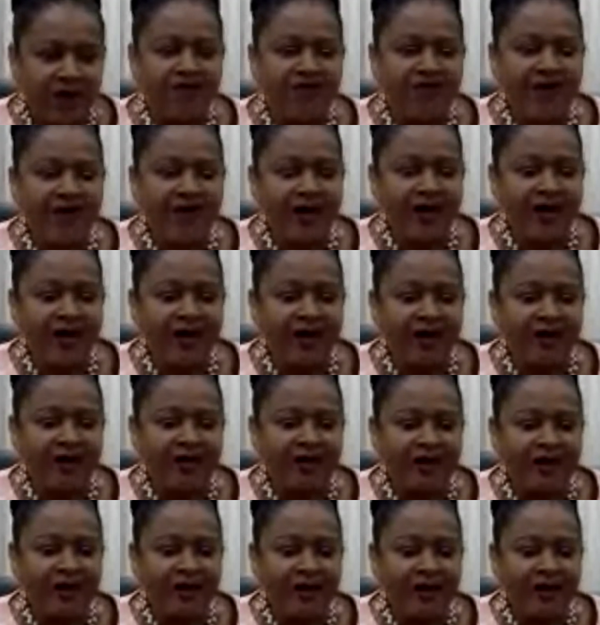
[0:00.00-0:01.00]
Then uh,
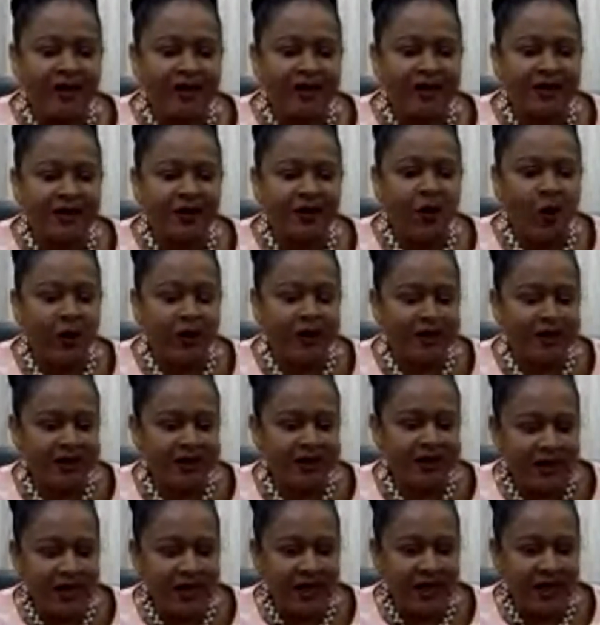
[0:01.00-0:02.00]
the, the
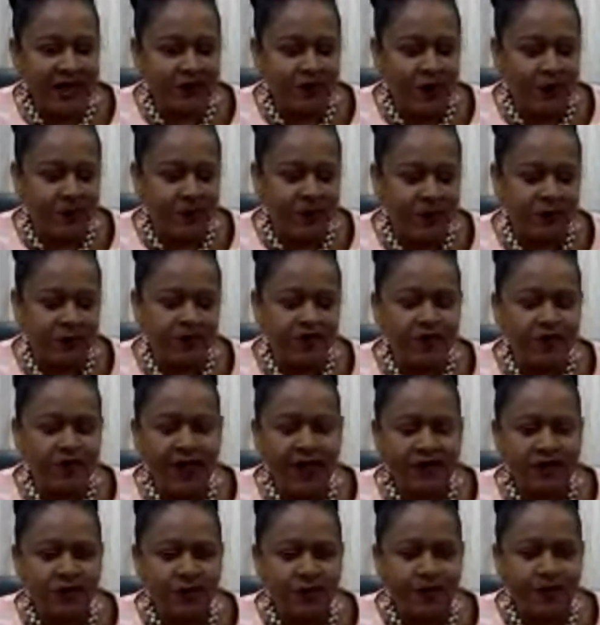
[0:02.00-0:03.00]
OECS, where we were
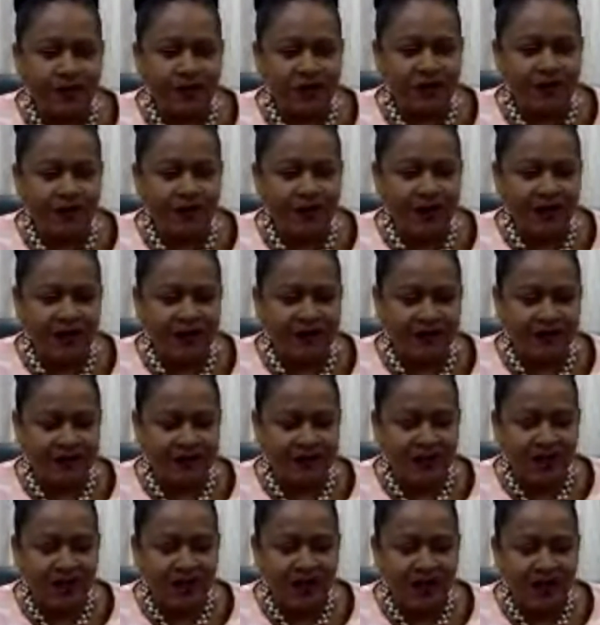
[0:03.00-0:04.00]
trying to put in place
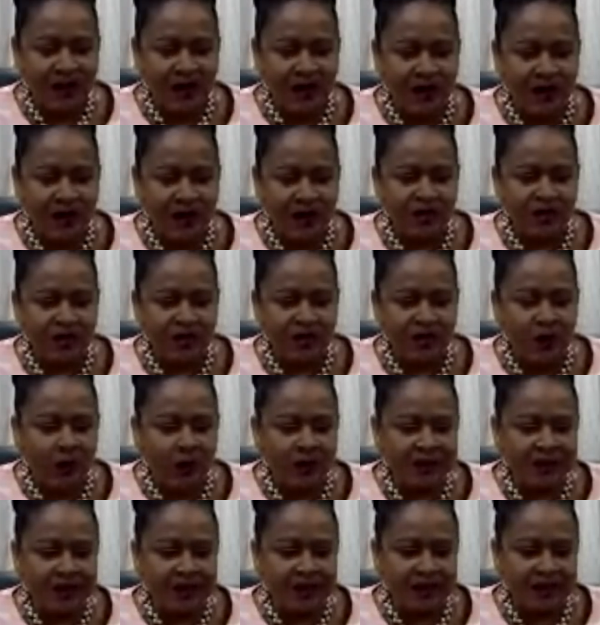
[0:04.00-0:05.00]
um, the
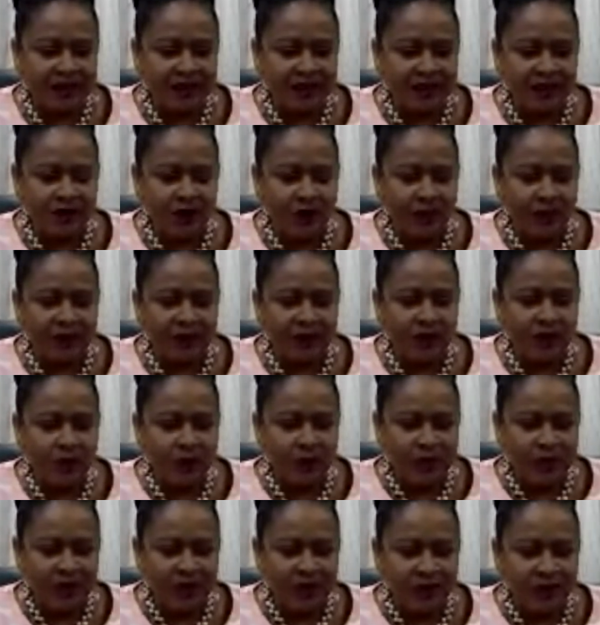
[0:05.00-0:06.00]
OECS Economic
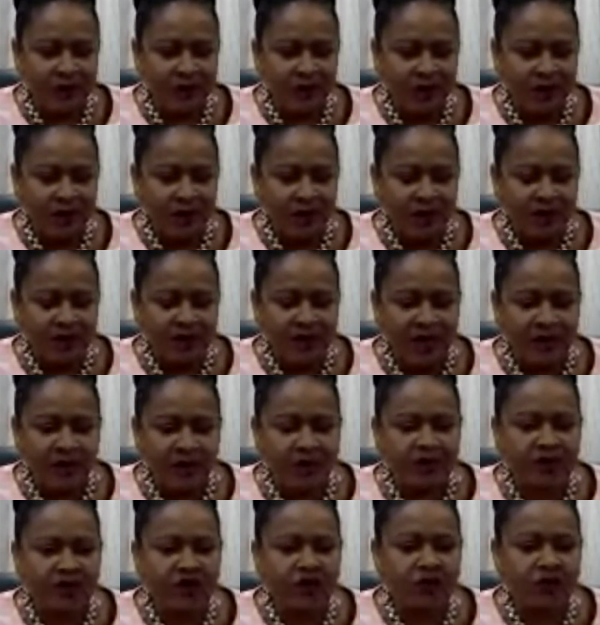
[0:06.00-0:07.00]
Union.
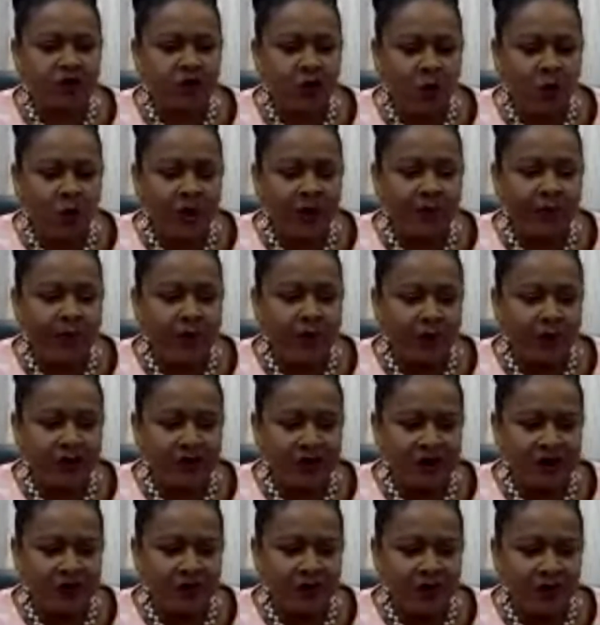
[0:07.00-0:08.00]
That was so
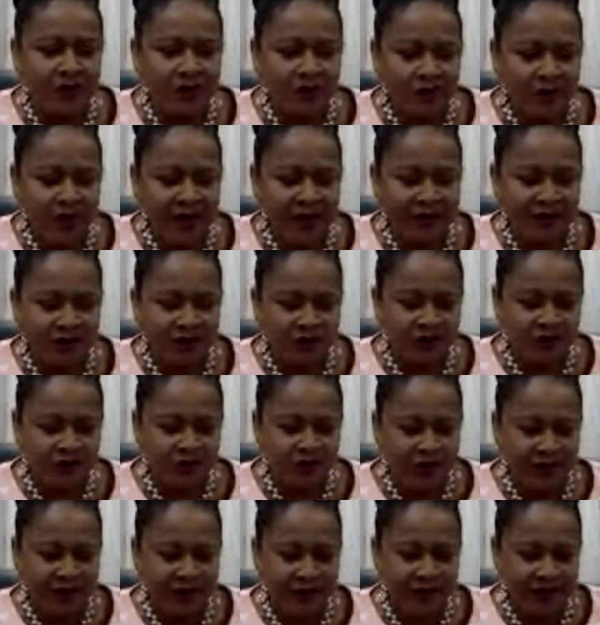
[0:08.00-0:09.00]
important because we had to
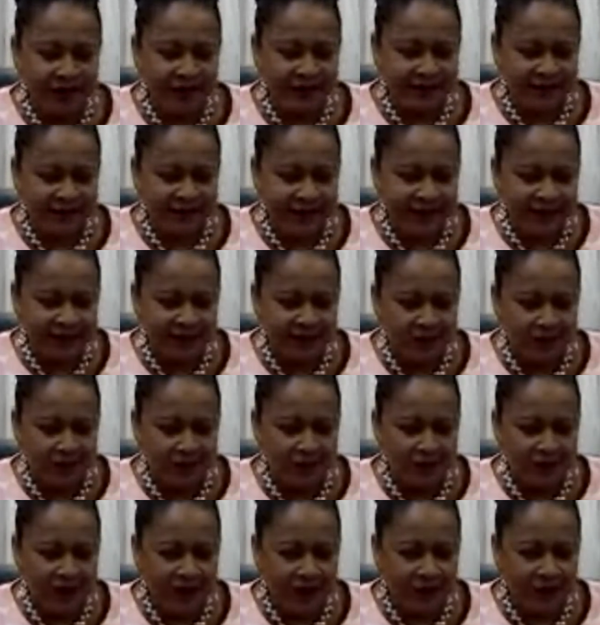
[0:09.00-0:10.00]
strengthen the center
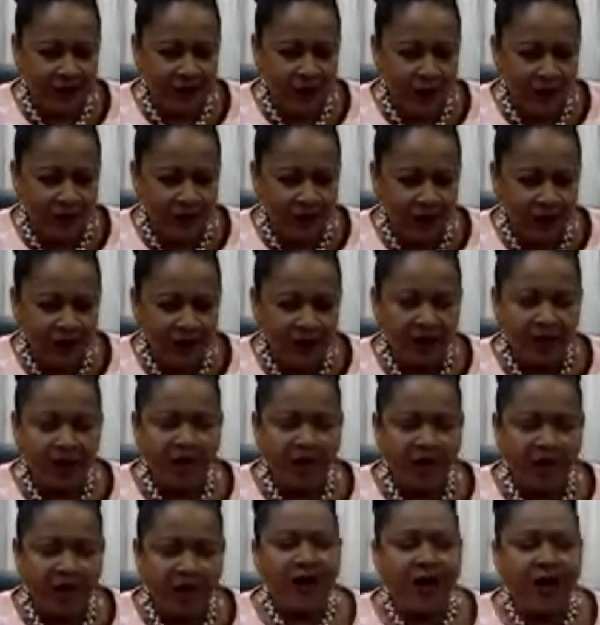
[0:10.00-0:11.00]
of CARICOM.
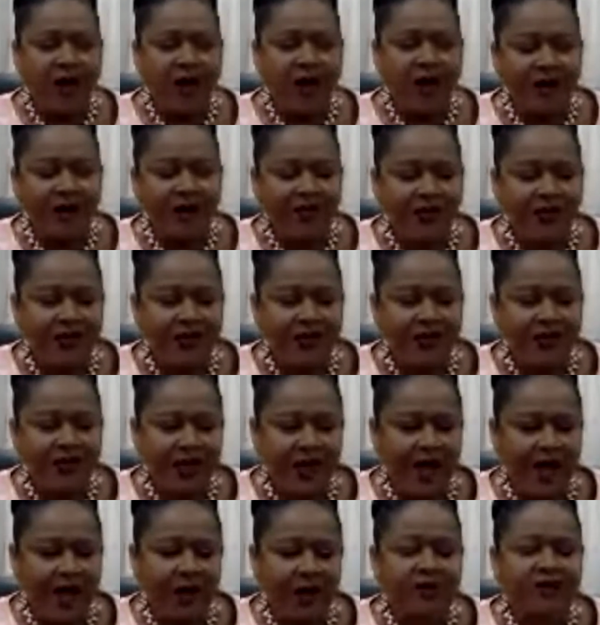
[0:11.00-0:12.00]
And
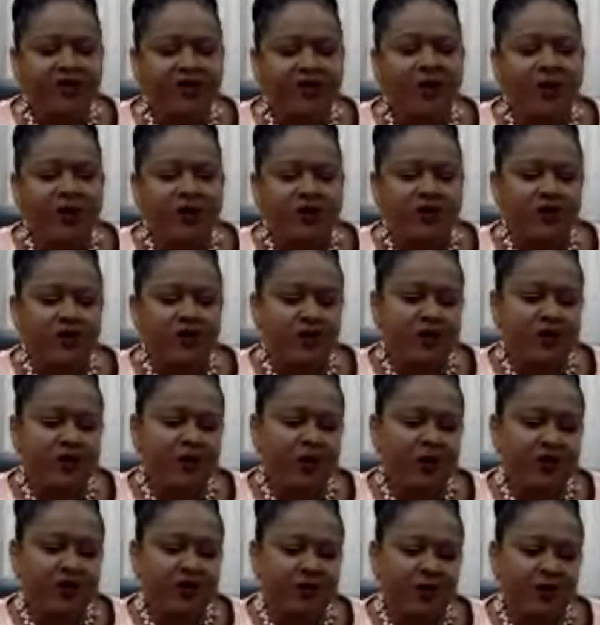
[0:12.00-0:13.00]
then I was also
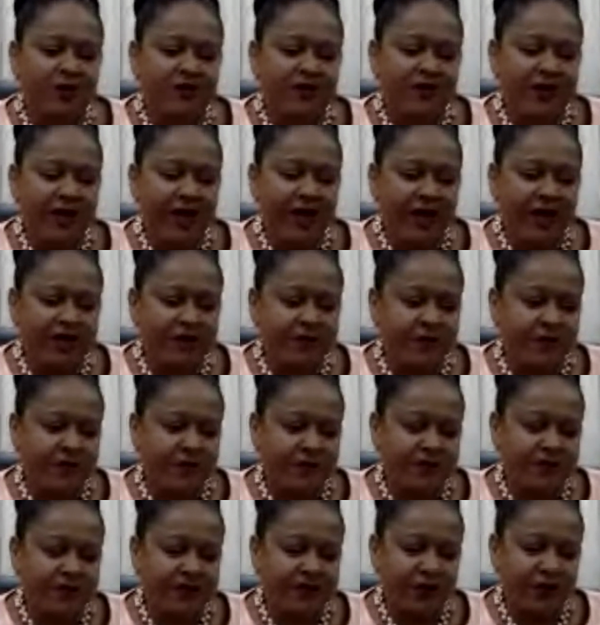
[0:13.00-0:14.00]
responsible for
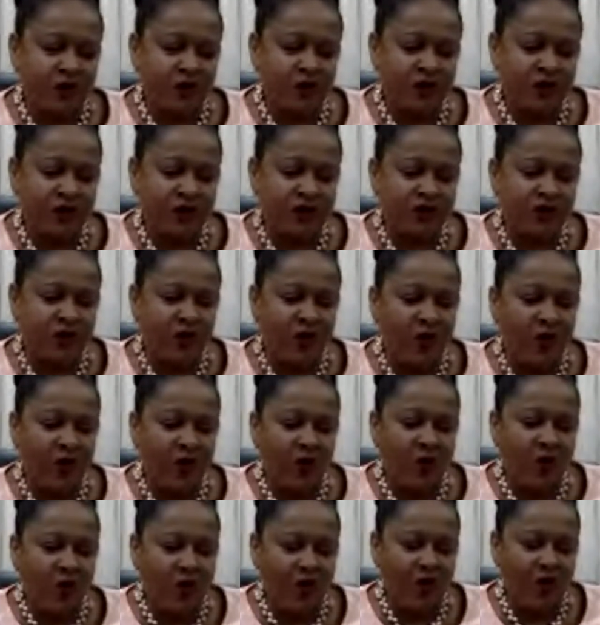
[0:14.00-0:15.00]
diaspora solutions
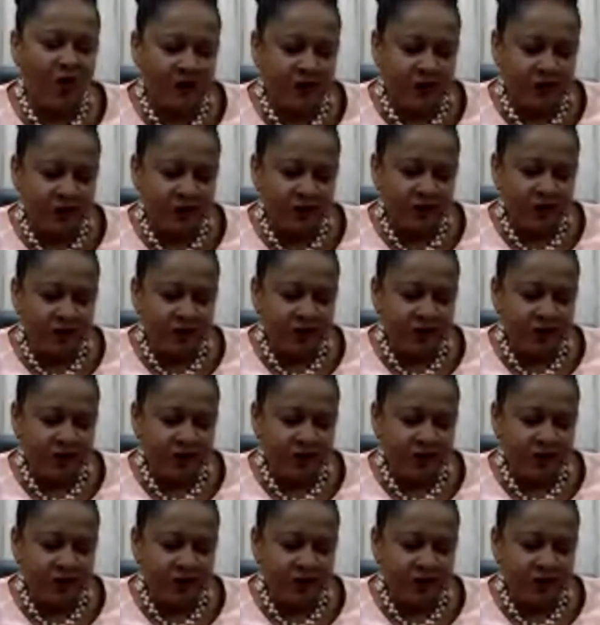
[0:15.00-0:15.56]
all over